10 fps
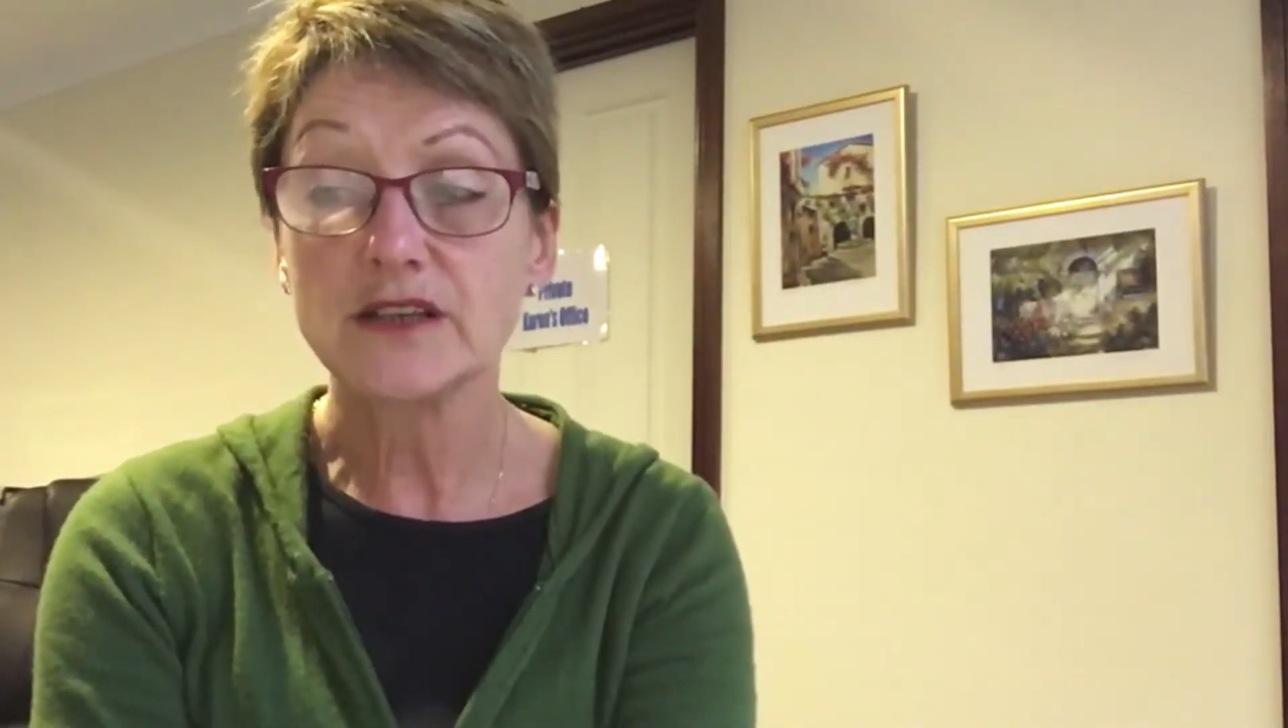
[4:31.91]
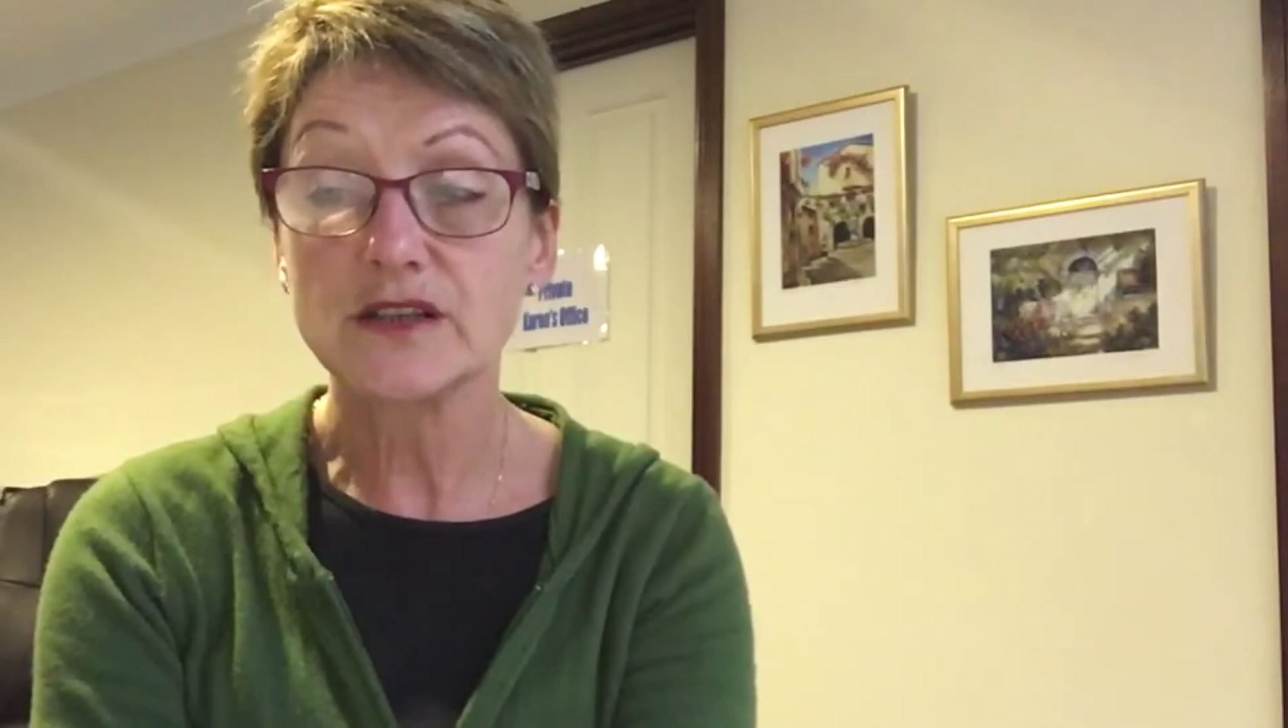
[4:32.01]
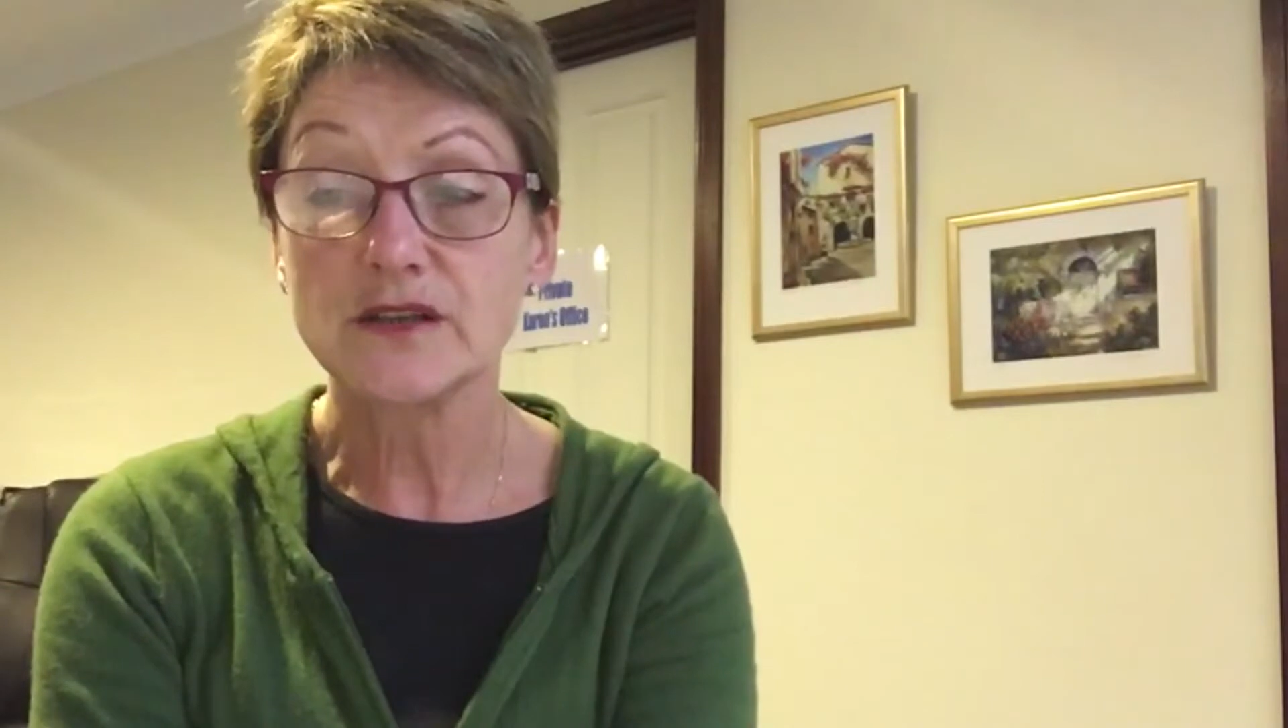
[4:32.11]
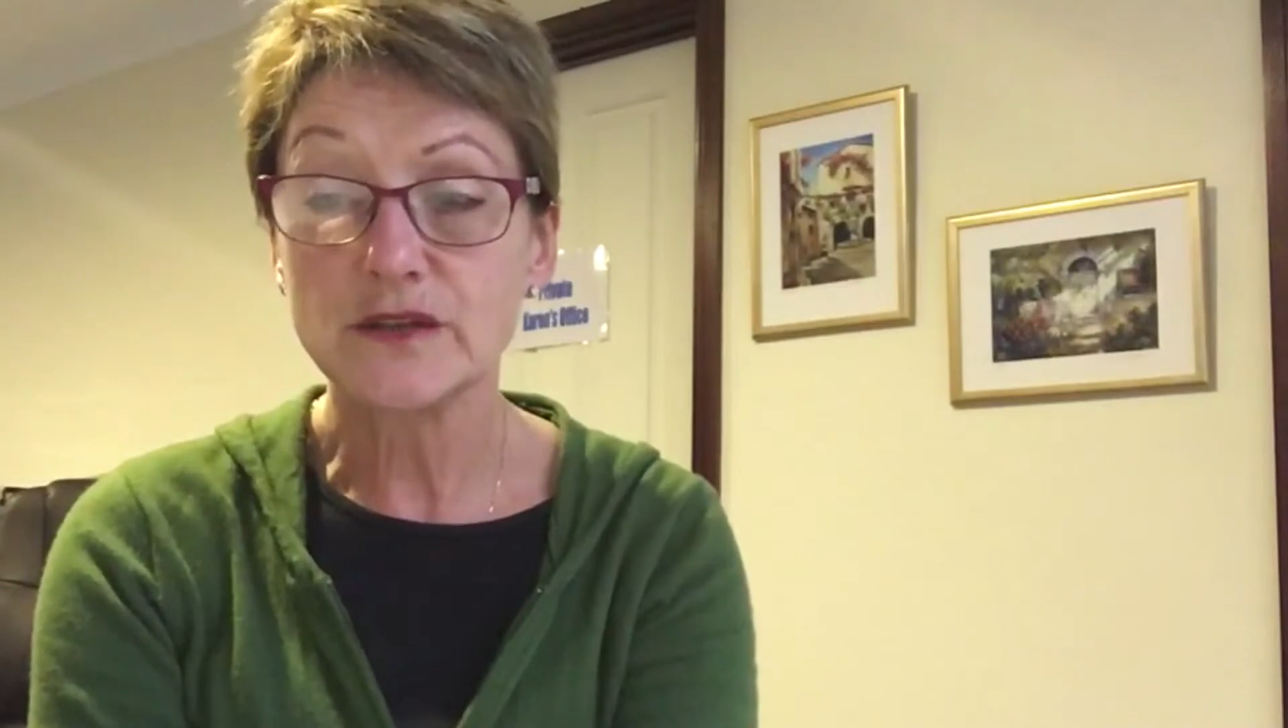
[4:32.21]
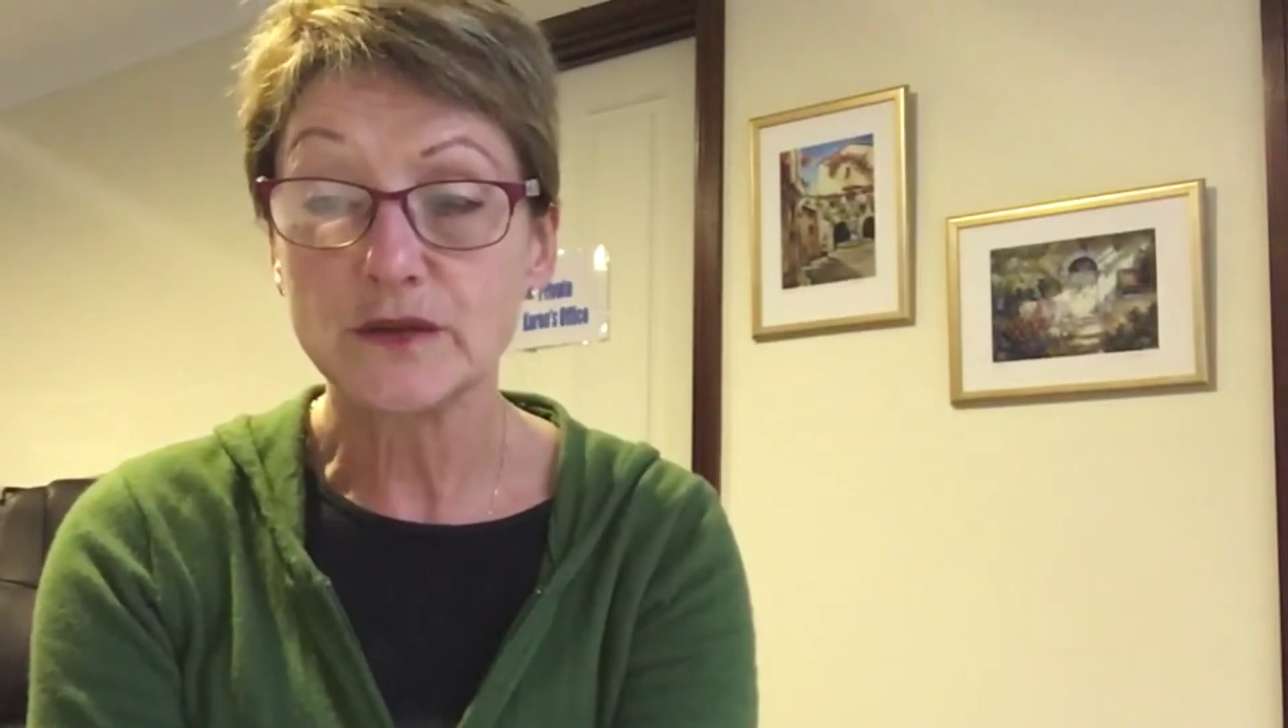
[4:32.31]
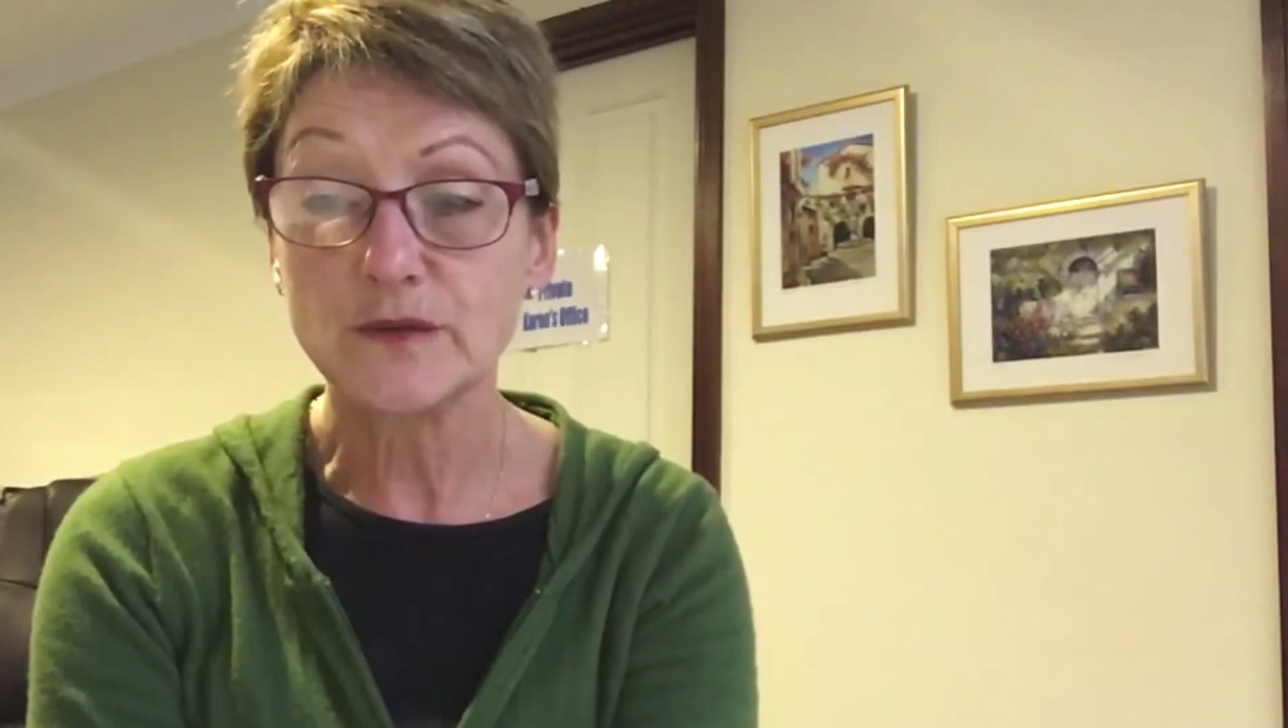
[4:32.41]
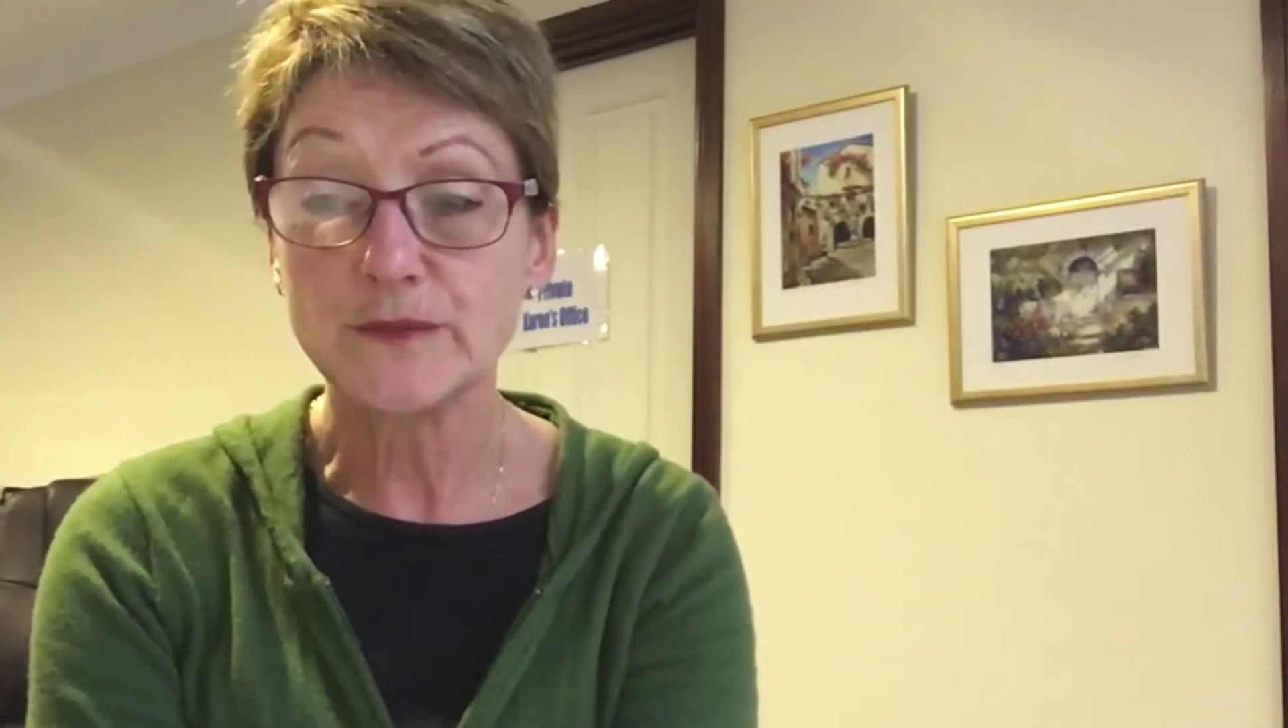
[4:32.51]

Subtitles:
to do.